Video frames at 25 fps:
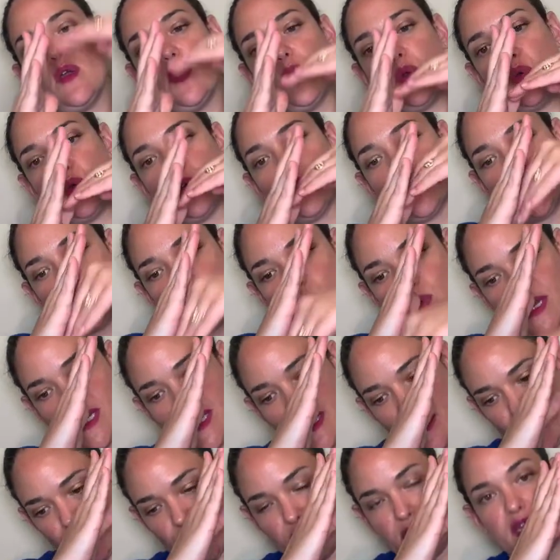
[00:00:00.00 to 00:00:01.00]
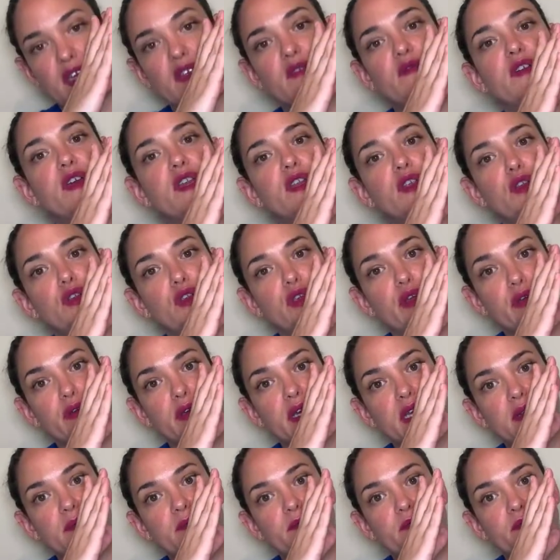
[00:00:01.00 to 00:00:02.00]
or do I get rid of it in
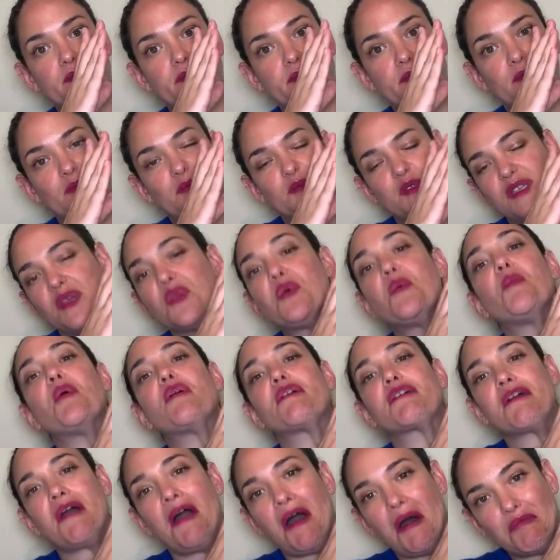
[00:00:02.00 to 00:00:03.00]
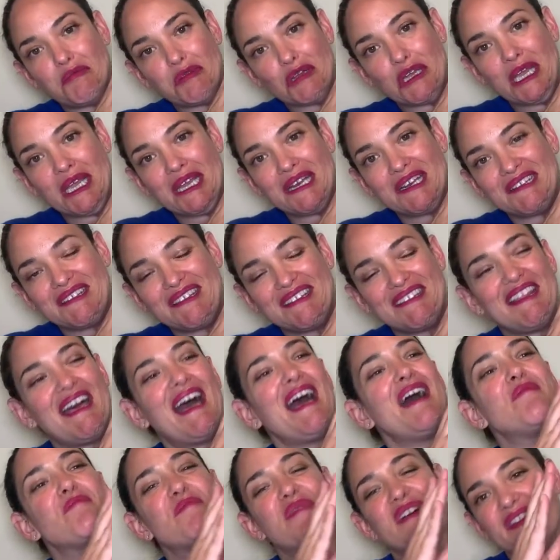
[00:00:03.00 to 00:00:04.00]
urine? It's a little more complicated than
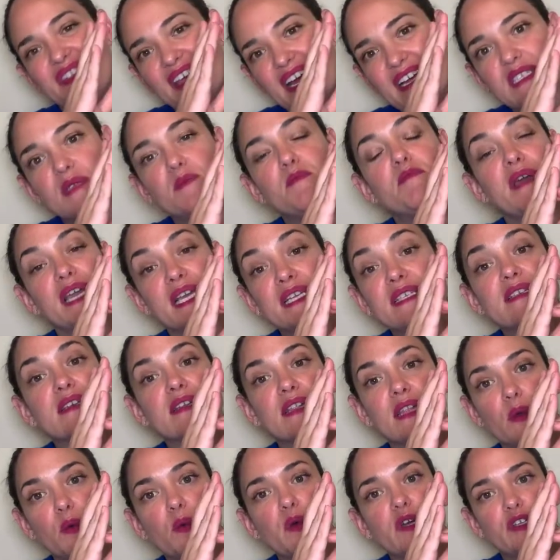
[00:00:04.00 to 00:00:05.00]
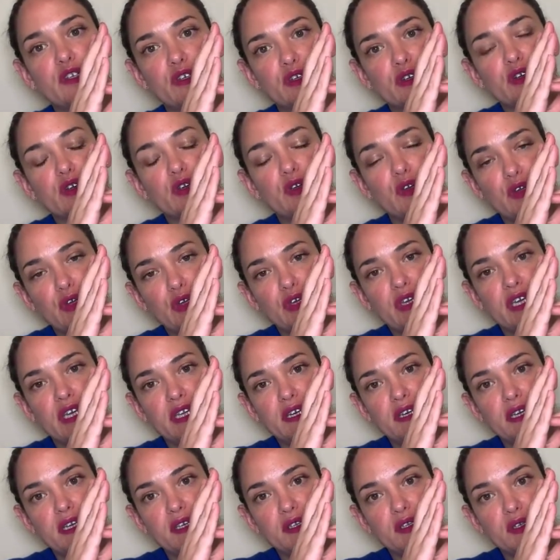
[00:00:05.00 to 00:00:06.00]
that, but that's basically what your
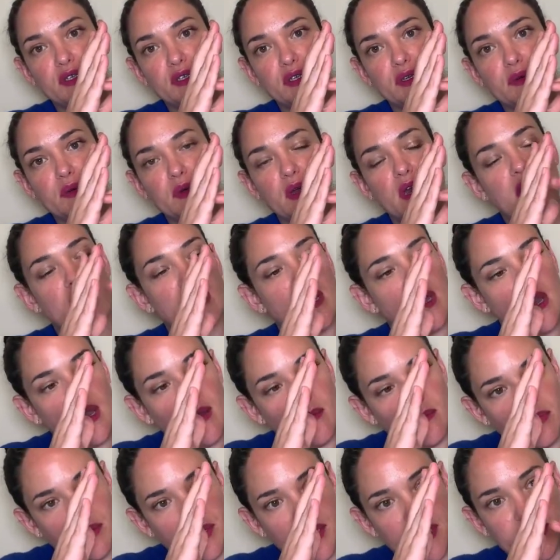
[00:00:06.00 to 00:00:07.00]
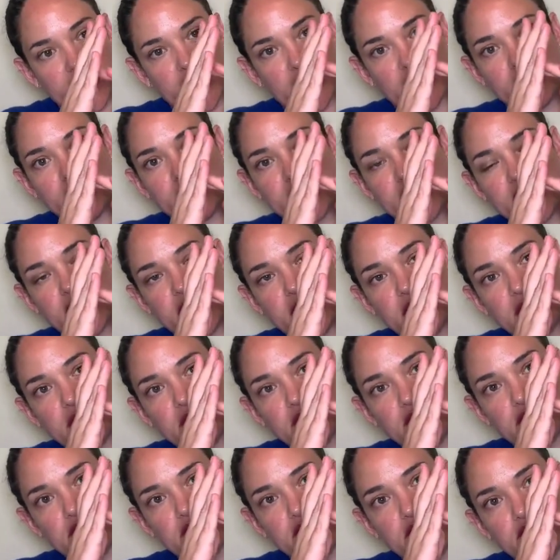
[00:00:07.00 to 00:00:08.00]
kidneys do. Blood comes
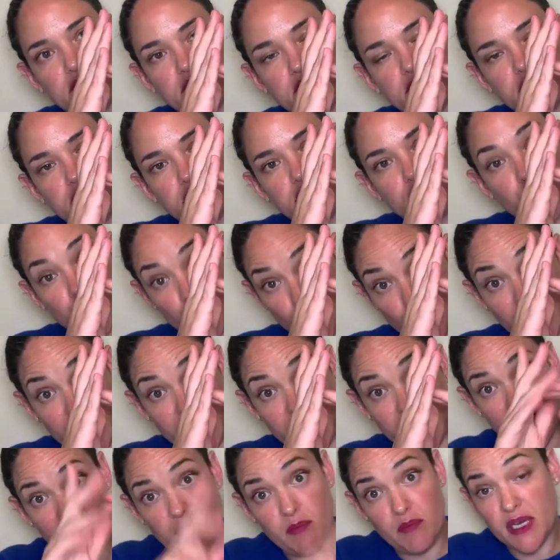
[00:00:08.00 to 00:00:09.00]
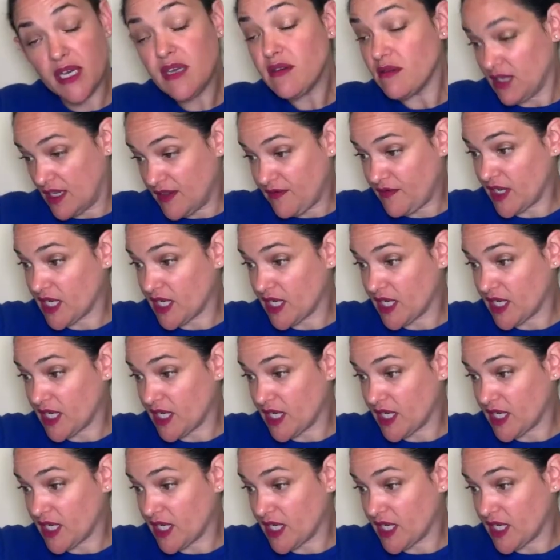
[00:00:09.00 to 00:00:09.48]
in, do I keep it? If I